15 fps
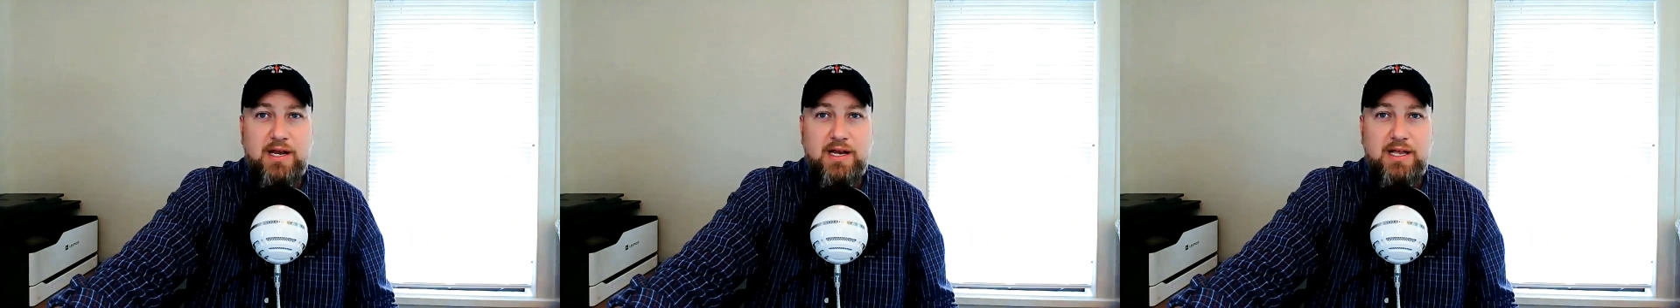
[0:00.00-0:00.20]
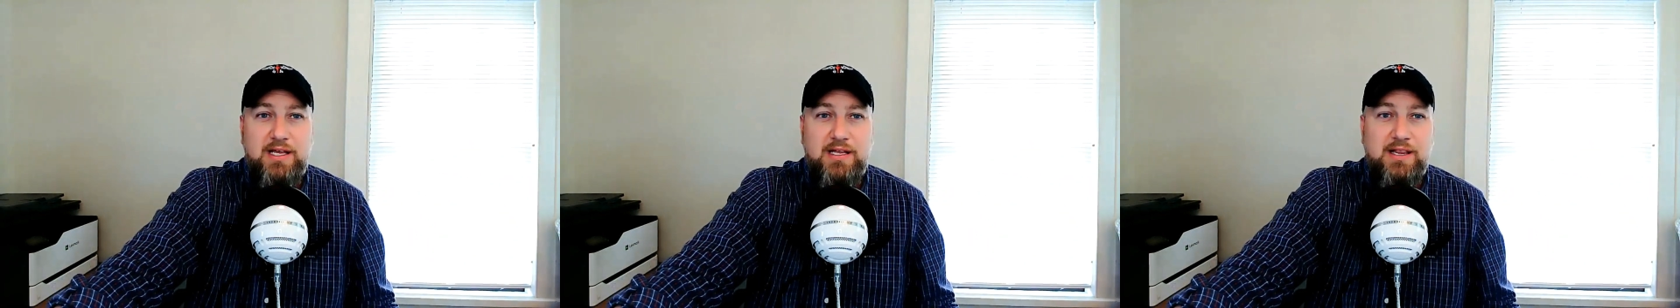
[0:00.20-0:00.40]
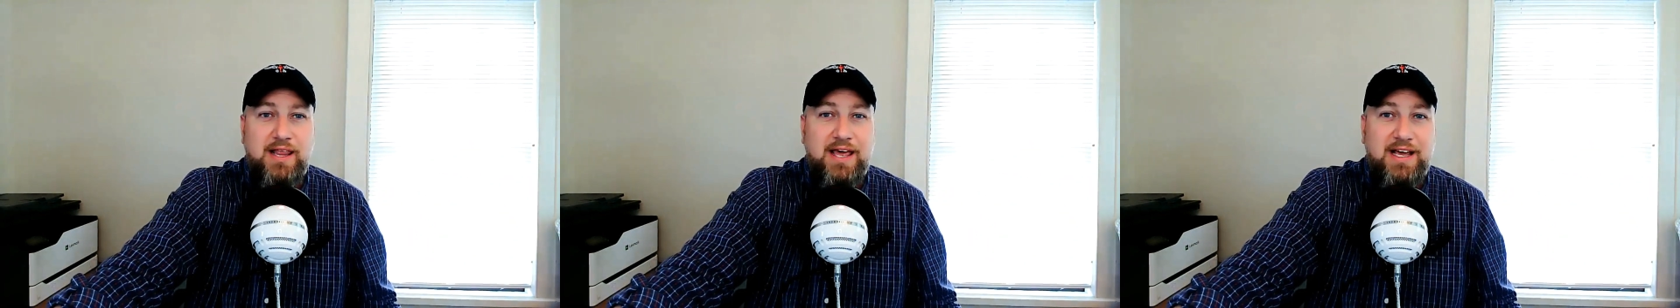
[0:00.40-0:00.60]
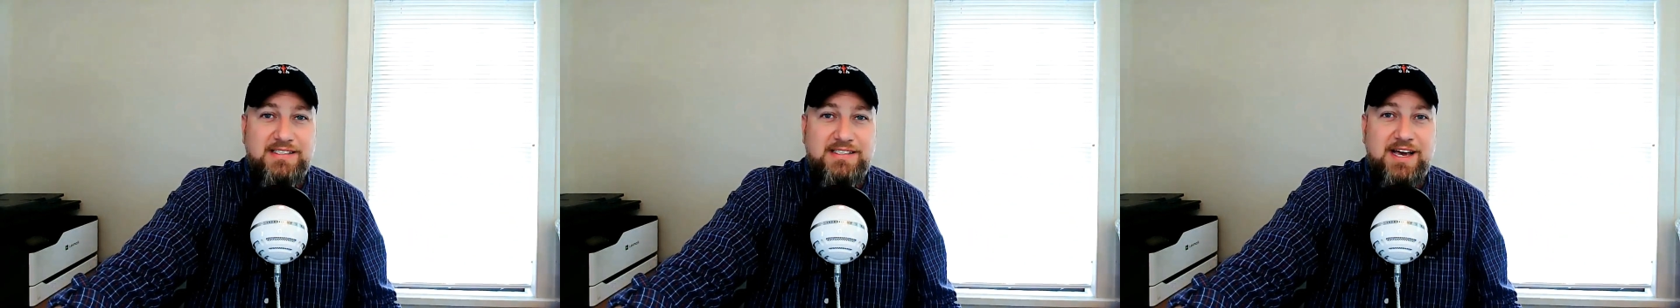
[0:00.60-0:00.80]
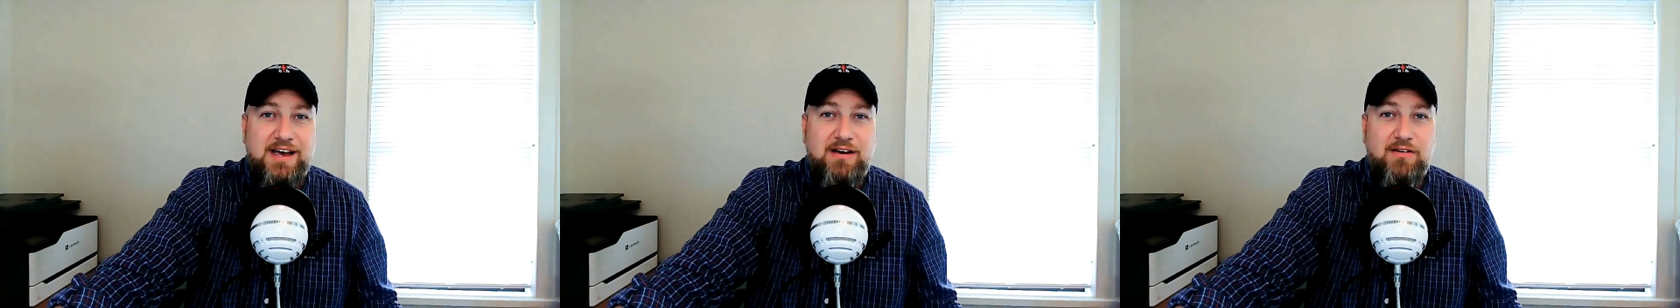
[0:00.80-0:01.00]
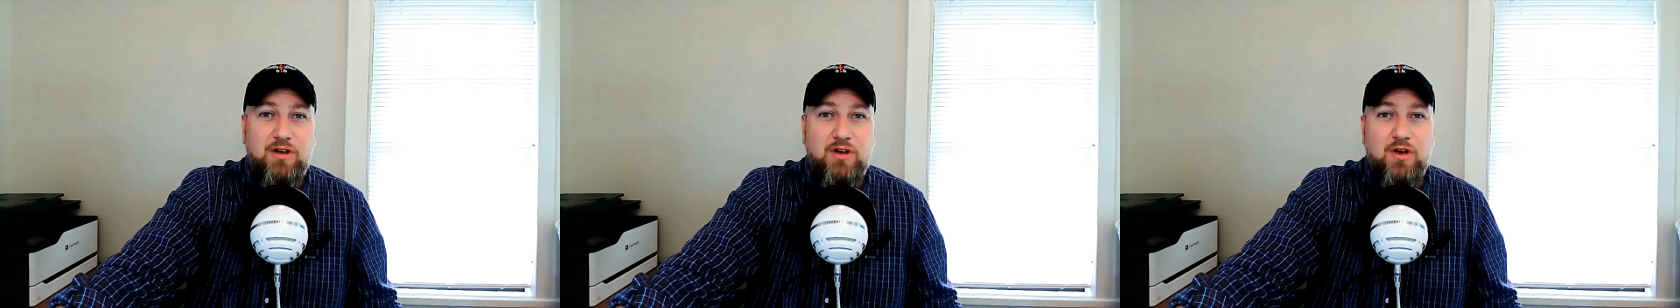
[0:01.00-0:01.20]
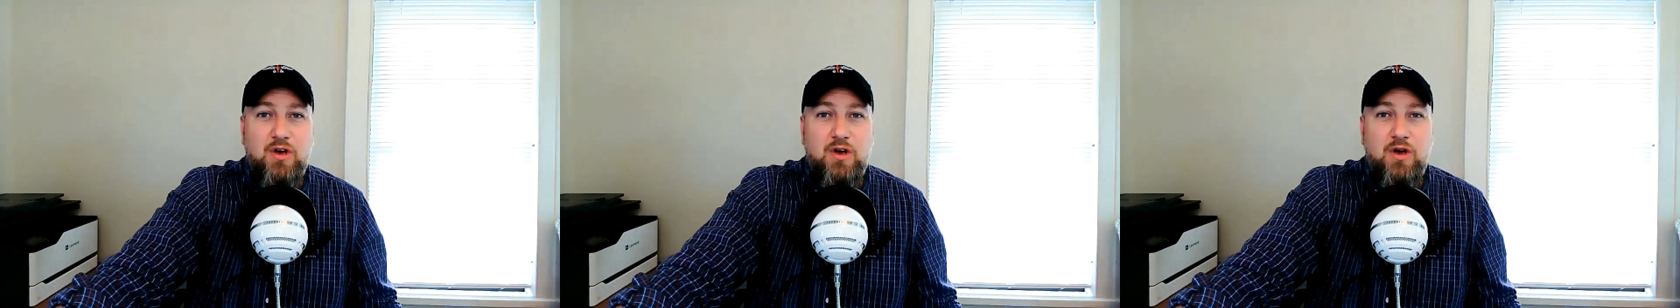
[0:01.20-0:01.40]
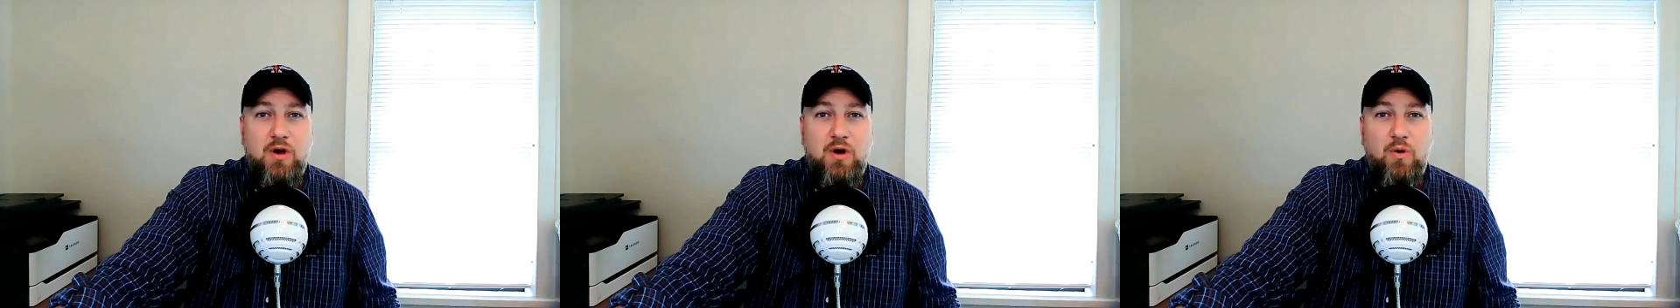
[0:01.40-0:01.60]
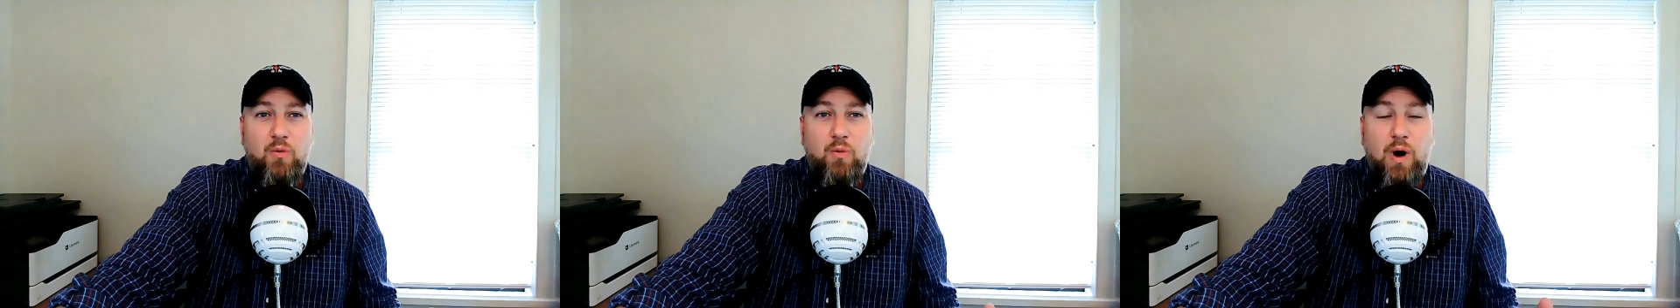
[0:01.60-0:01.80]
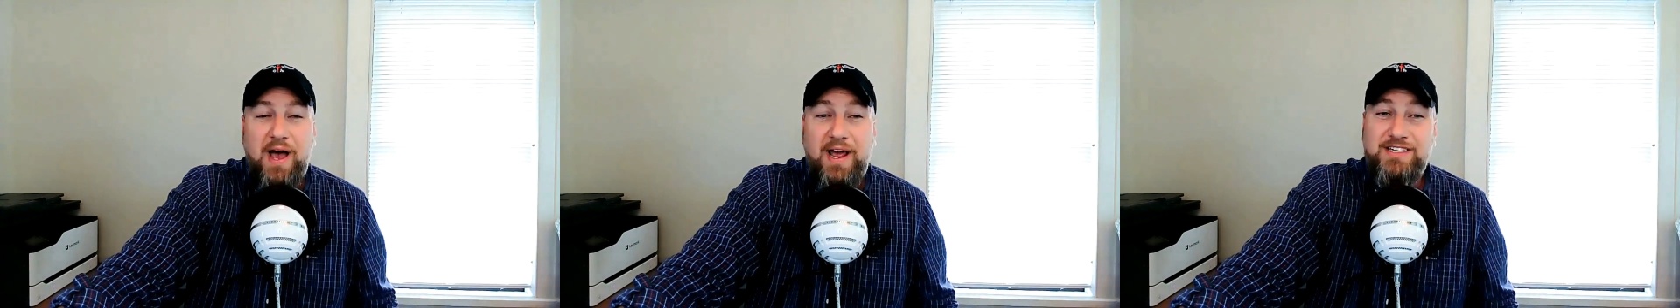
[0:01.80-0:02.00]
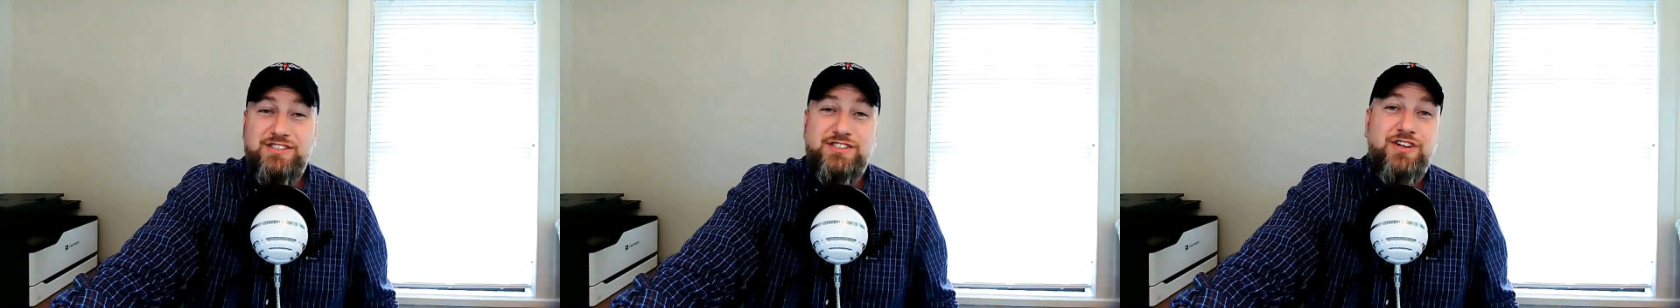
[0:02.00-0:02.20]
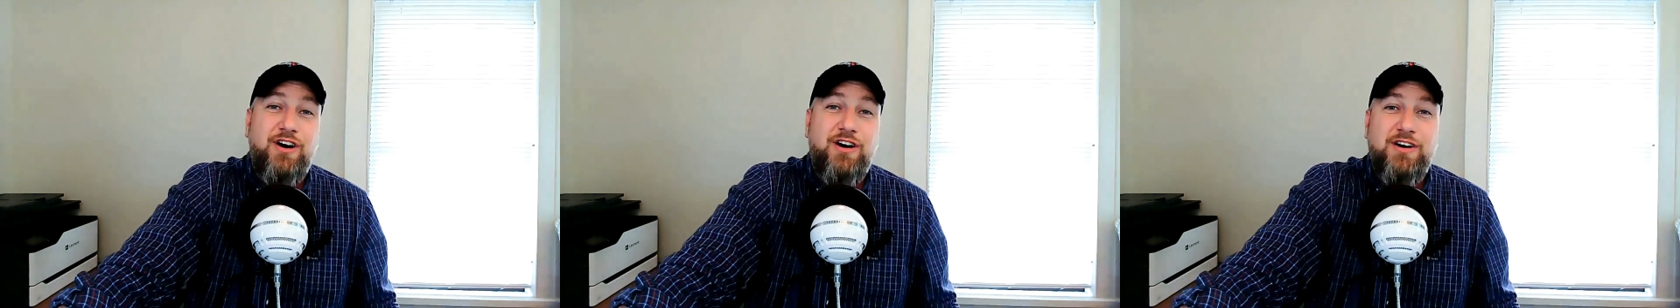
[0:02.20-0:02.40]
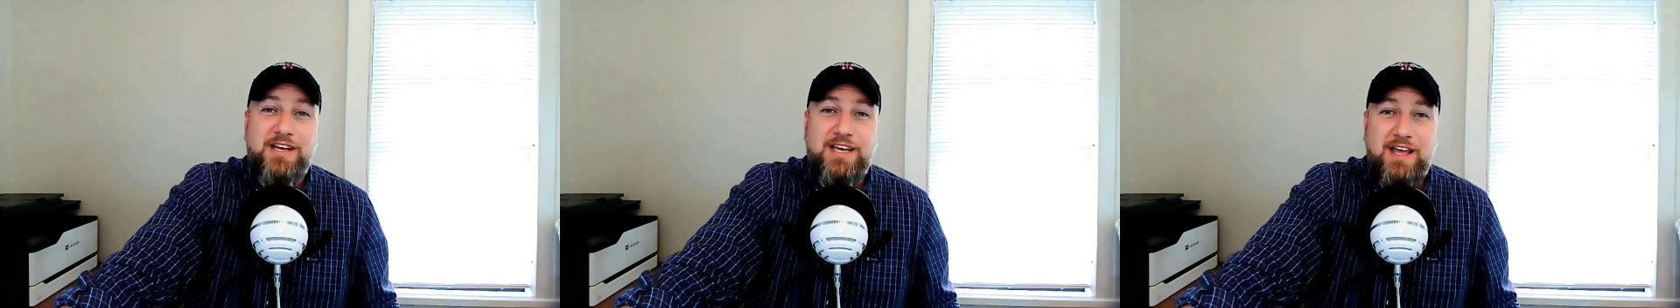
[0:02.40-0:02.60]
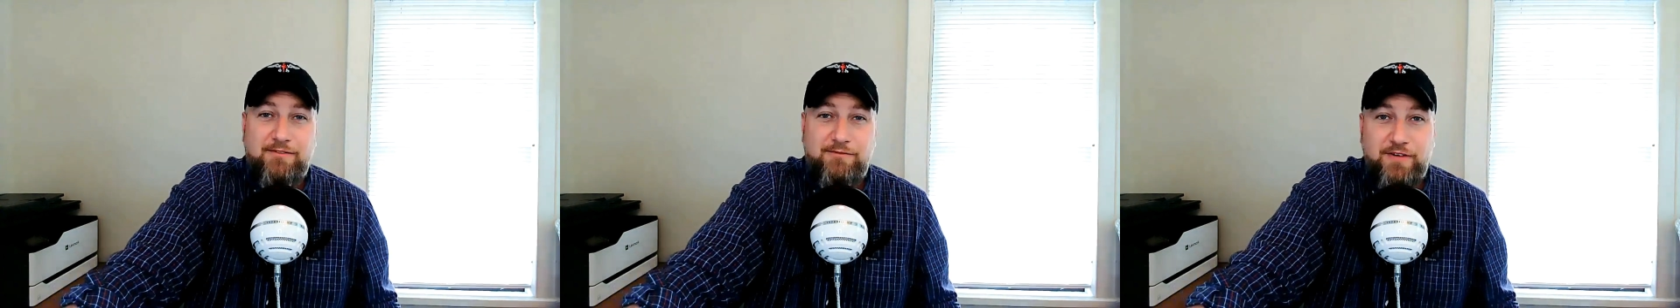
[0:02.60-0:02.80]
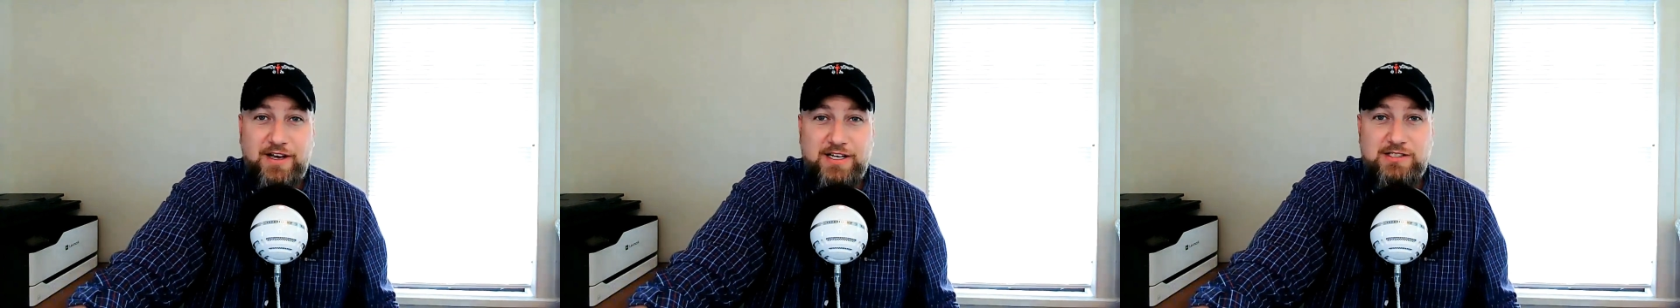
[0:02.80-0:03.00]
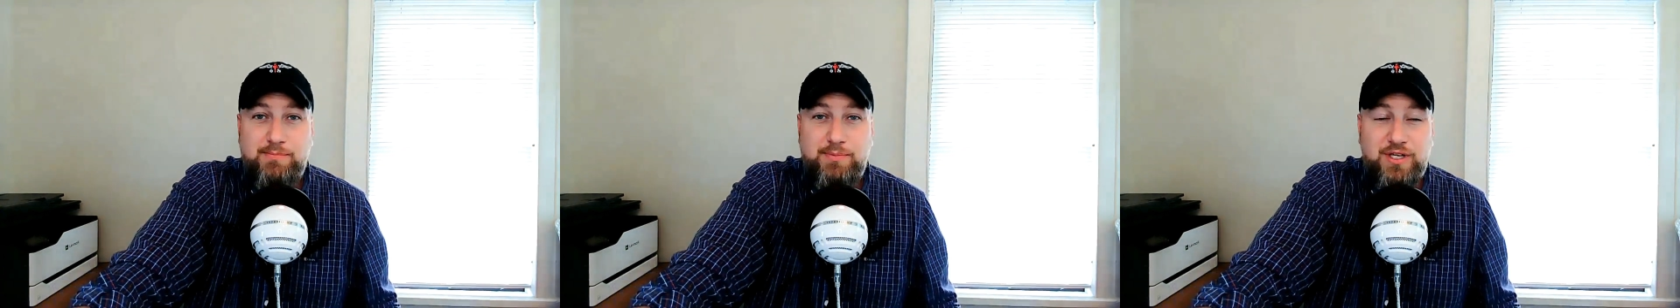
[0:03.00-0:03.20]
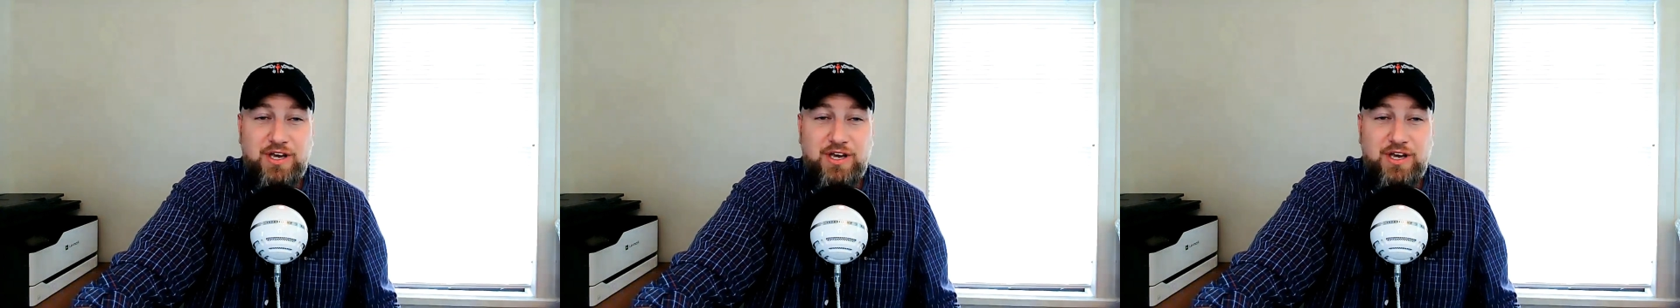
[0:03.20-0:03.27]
And he lays out why it's not going to get fixed,